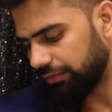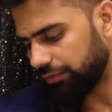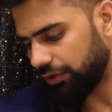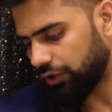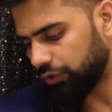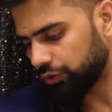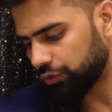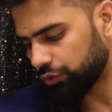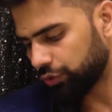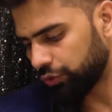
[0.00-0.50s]

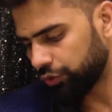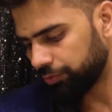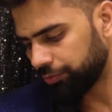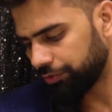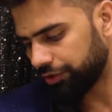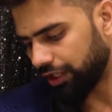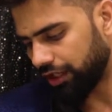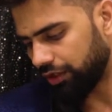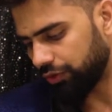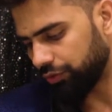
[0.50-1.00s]
about
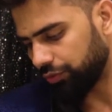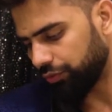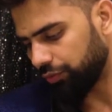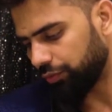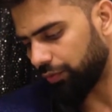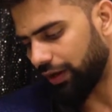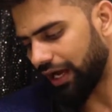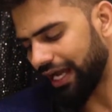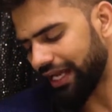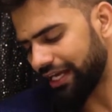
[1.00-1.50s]
hometown,
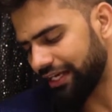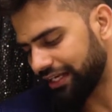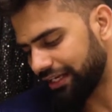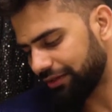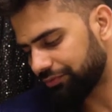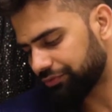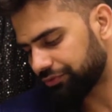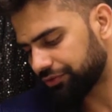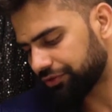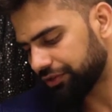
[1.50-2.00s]
why
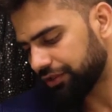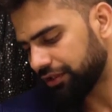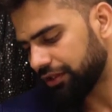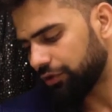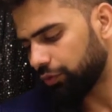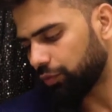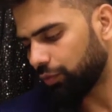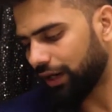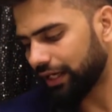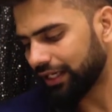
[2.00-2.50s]
NIFT,
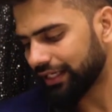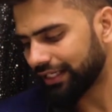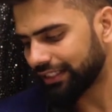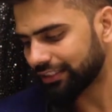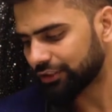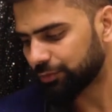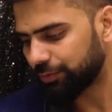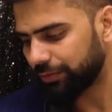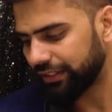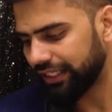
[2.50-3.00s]
work
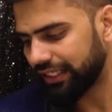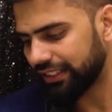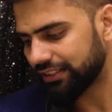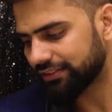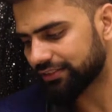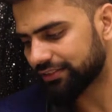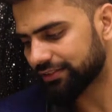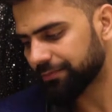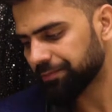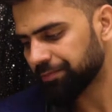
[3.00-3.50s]

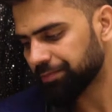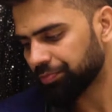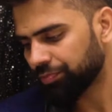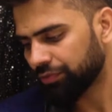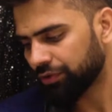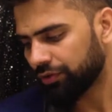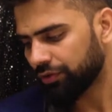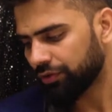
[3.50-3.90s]
experience,